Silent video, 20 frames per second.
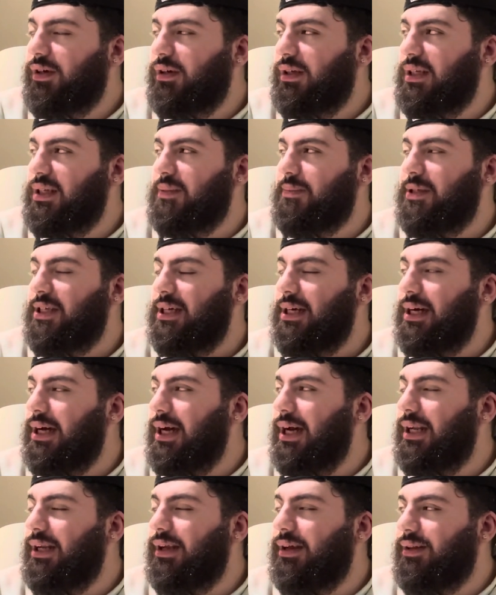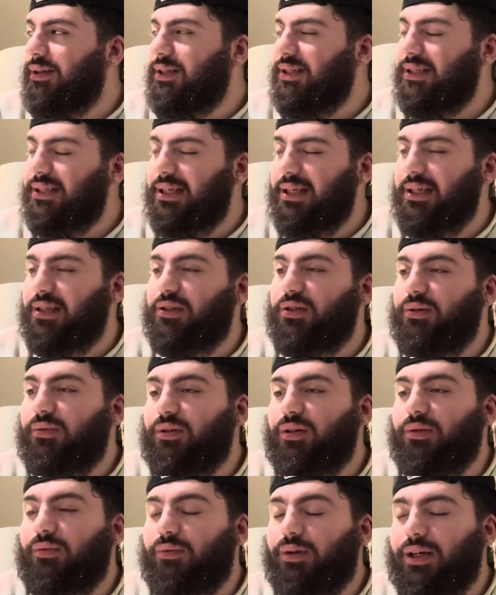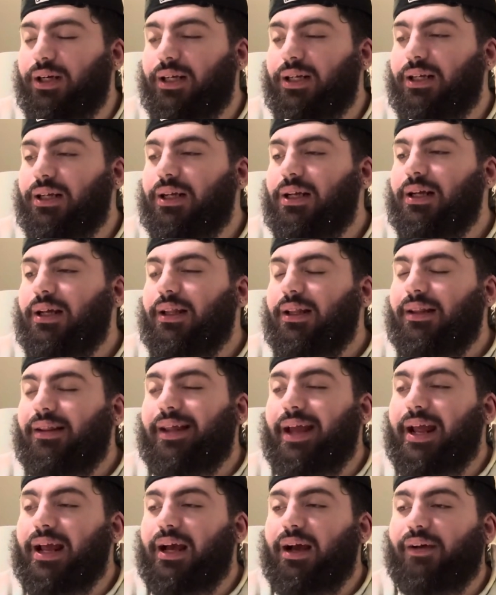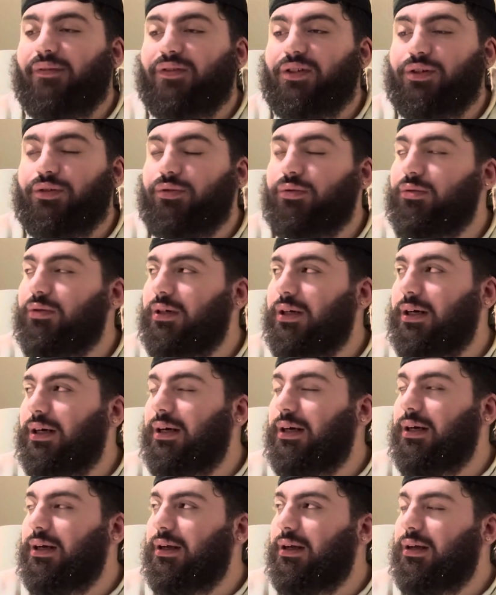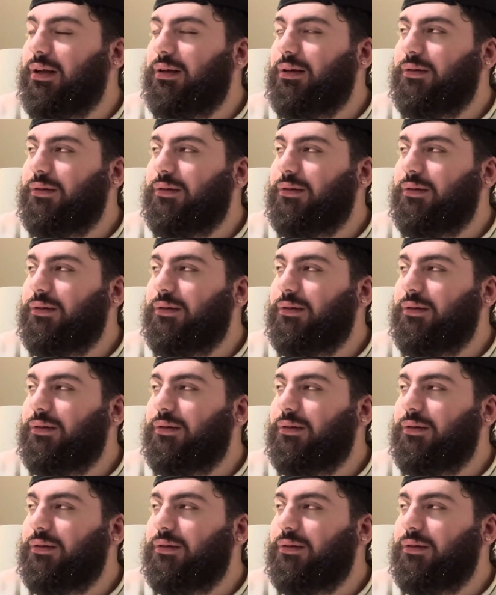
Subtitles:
is behind the scenes doing the work, they have to